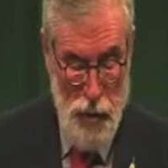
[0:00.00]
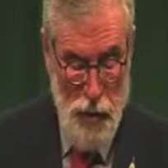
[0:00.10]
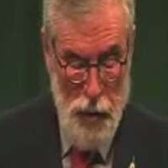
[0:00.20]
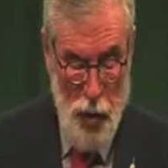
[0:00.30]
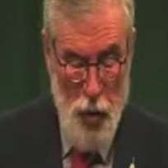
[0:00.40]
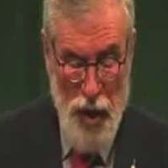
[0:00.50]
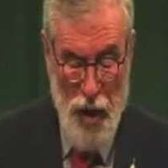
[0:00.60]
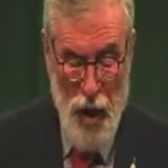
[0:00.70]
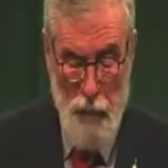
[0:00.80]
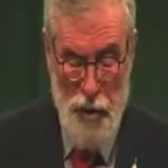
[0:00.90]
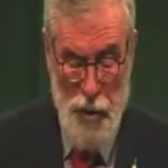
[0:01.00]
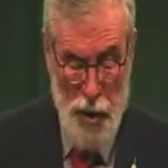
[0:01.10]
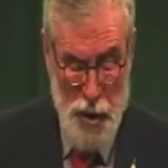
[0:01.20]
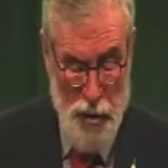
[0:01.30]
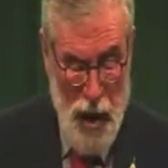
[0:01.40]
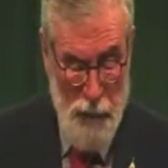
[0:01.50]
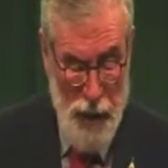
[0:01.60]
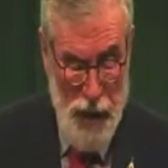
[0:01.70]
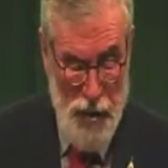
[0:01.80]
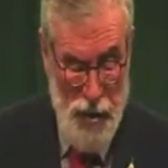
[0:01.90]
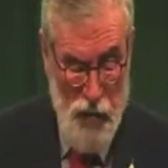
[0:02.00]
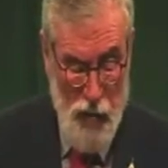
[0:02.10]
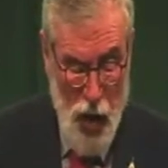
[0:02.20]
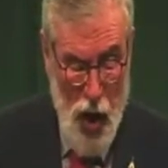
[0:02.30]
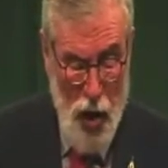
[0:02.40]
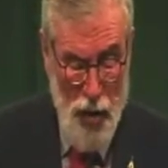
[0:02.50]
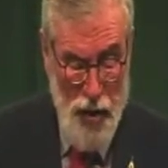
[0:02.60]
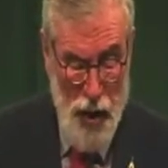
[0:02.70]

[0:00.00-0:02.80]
The Tory government should scrap its flawed